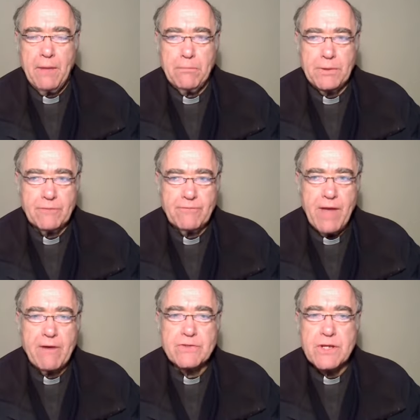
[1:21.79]
but the
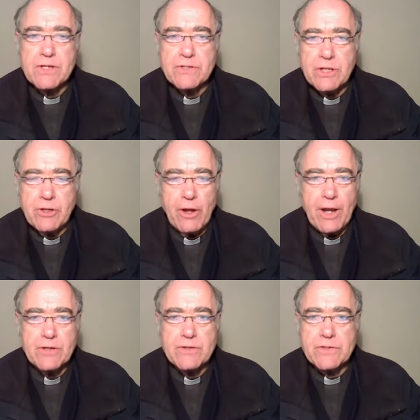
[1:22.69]
Pharisees did not
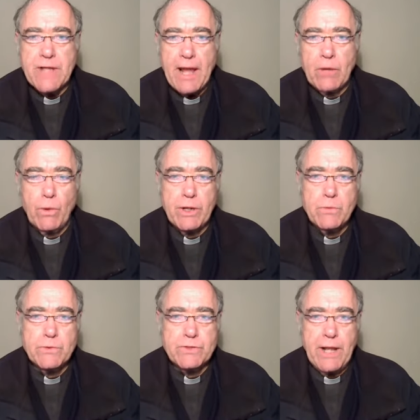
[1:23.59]
understand what he
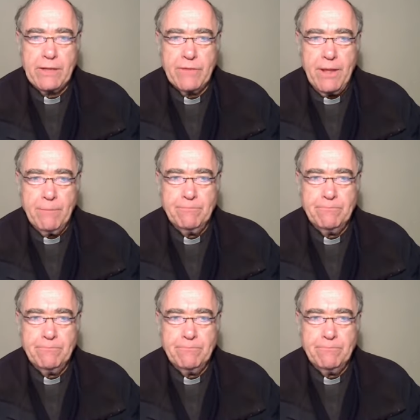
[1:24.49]
was telling them.